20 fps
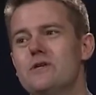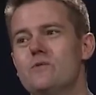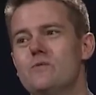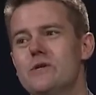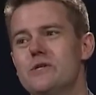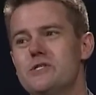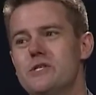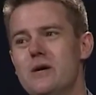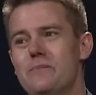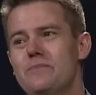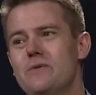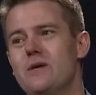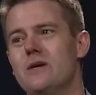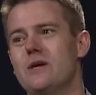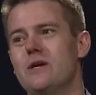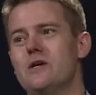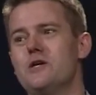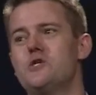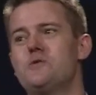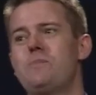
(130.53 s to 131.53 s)
And when something
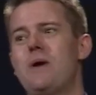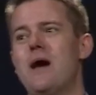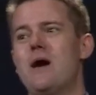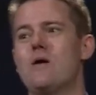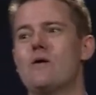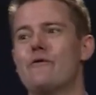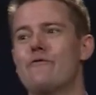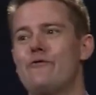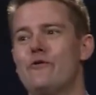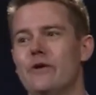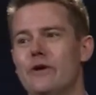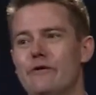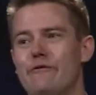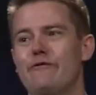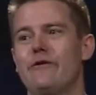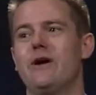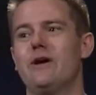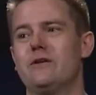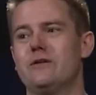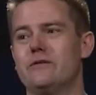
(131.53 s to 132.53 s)
is powerful and
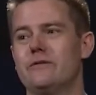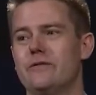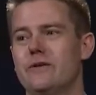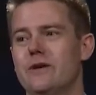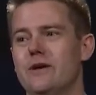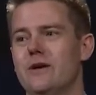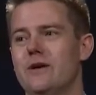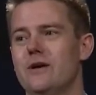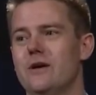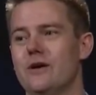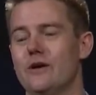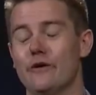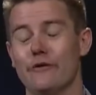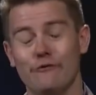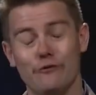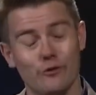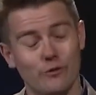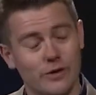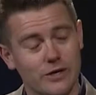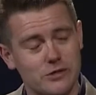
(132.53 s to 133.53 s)
effective, you know, a
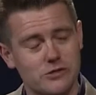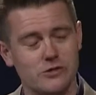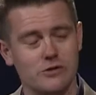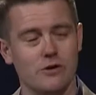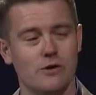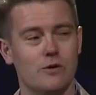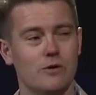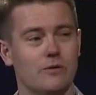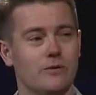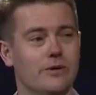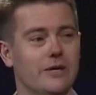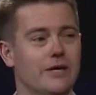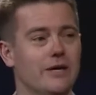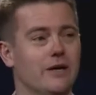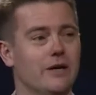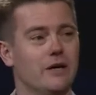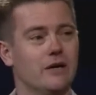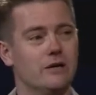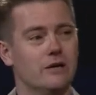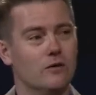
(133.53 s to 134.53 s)
few weeks ago
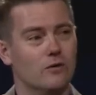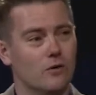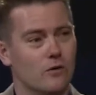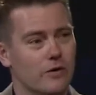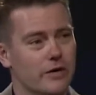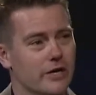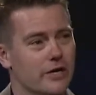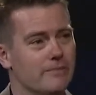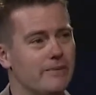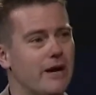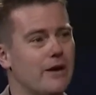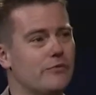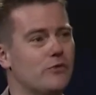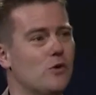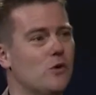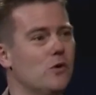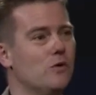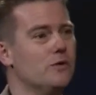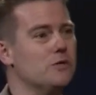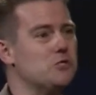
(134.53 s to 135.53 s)
in learning about
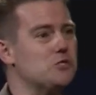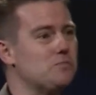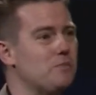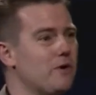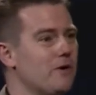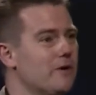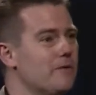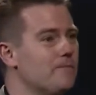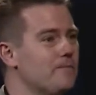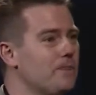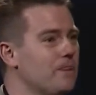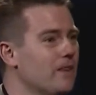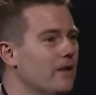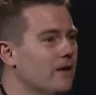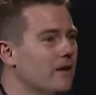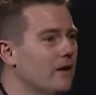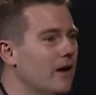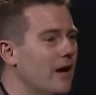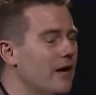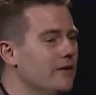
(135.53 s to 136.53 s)
the Holy Spirit,
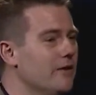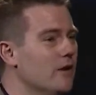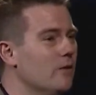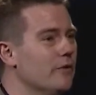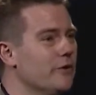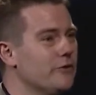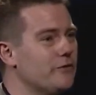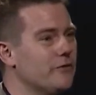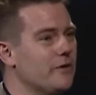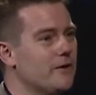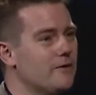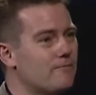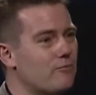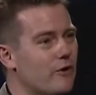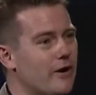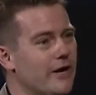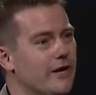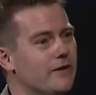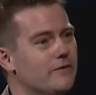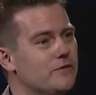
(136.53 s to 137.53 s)
I dealt with
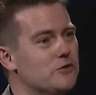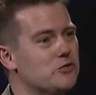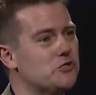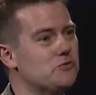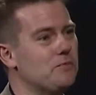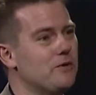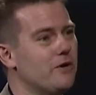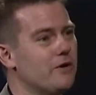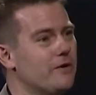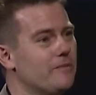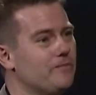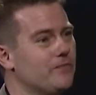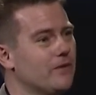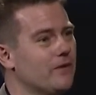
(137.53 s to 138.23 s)
praying in the Spirit